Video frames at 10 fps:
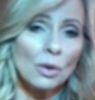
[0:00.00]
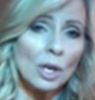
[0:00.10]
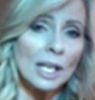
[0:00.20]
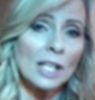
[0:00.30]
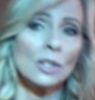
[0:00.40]
And
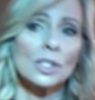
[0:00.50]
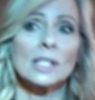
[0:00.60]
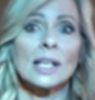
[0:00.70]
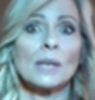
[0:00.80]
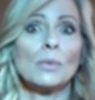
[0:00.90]
you're
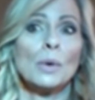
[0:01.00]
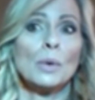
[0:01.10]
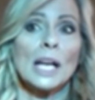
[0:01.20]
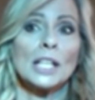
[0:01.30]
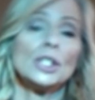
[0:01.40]
just like, what
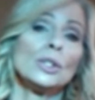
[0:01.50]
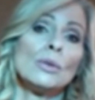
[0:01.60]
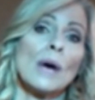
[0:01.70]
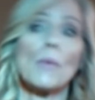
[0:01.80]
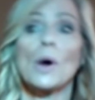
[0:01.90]
will I
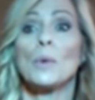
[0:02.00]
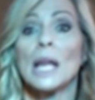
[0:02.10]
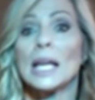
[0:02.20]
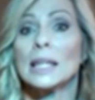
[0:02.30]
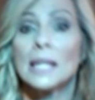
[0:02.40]
do? Where
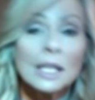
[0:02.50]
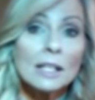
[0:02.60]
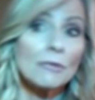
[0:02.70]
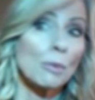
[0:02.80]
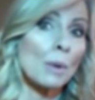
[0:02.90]
will I
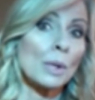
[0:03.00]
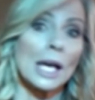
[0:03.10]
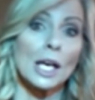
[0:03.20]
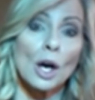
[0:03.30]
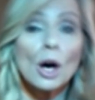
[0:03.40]
live? Where will
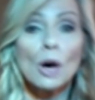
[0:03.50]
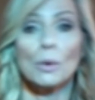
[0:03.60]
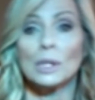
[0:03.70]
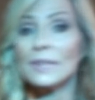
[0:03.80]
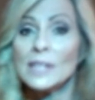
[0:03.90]
I go?
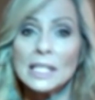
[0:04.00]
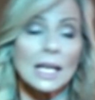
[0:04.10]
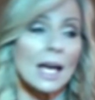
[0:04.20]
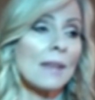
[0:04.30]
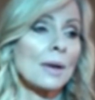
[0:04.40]
We're living
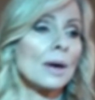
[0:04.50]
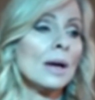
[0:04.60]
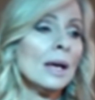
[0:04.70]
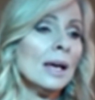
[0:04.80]
together.